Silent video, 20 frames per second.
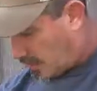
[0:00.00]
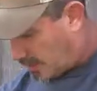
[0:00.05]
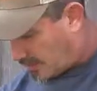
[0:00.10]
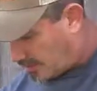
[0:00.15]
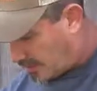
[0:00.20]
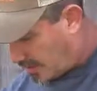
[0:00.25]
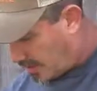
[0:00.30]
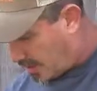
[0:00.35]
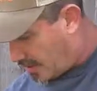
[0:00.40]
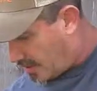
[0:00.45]
I've
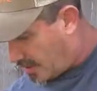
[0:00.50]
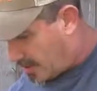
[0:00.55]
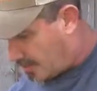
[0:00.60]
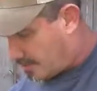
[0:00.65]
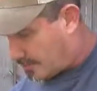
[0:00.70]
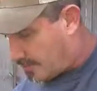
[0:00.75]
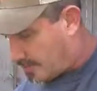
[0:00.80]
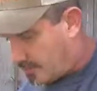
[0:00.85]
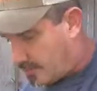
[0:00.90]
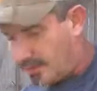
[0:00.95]
done
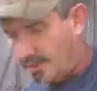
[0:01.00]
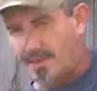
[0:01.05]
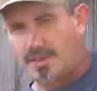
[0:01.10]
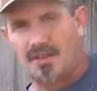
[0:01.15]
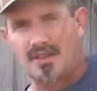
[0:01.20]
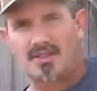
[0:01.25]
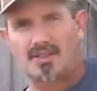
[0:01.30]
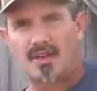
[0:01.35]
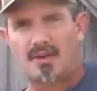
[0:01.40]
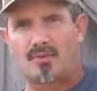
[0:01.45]

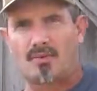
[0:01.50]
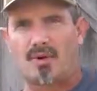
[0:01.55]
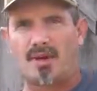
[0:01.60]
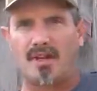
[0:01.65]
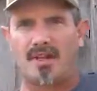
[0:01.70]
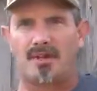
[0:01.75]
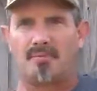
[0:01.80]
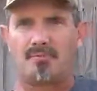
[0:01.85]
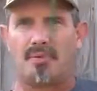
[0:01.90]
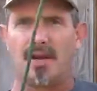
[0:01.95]
is I
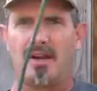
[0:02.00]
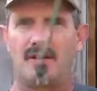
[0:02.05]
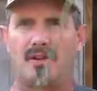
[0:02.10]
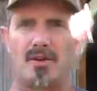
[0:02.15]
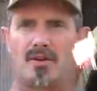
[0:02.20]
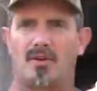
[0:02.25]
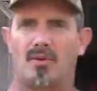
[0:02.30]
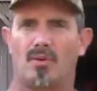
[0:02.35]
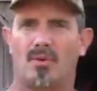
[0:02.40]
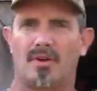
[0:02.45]
ran
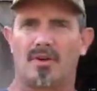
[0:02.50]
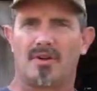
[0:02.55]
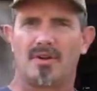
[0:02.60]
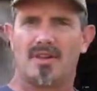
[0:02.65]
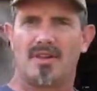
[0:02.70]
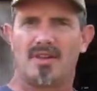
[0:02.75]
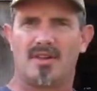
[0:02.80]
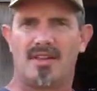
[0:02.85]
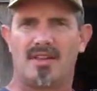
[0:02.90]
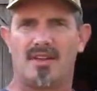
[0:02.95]
paracord,
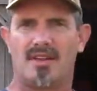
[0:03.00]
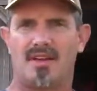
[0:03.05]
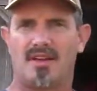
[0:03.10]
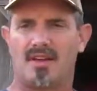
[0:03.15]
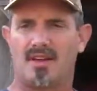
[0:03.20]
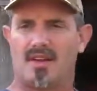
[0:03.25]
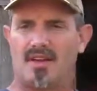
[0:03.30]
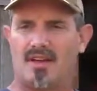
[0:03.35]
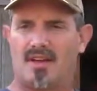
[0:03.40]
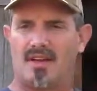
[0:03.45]

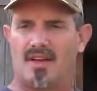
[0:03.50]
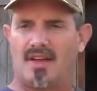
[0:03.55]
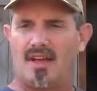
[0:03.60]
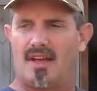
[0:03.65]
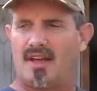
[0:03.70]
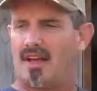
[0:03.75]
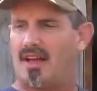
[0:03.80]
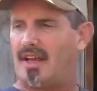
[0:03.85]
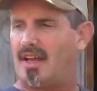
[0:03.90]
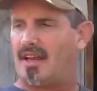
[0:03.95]

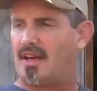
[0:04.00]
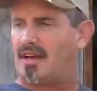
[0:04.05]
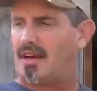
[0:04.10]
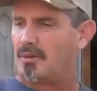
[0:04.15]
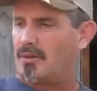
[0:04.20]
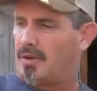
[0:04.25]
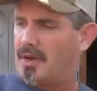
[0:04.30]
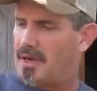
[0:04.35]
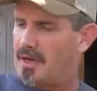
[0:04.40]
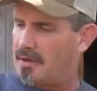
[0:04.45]
and I
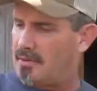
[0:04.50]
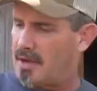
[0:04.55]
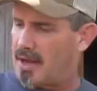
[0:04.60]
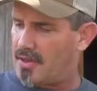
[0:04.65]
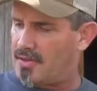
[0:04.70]
ran,